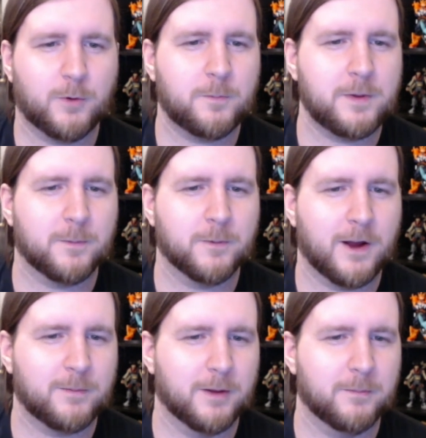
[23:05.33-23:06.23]
won't be a
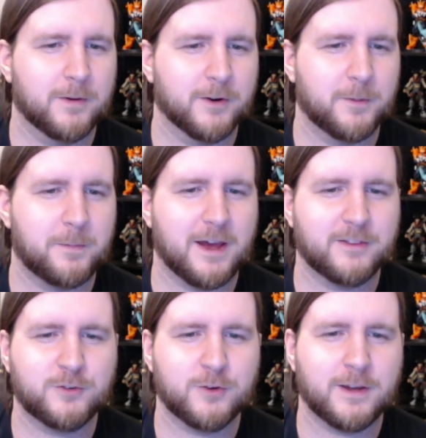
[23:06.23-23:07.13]
problem. Are the
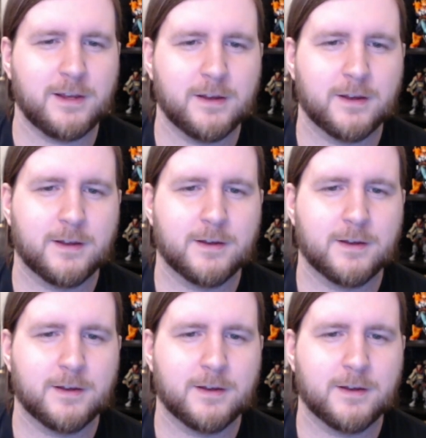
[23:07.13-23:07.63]
paths tricky?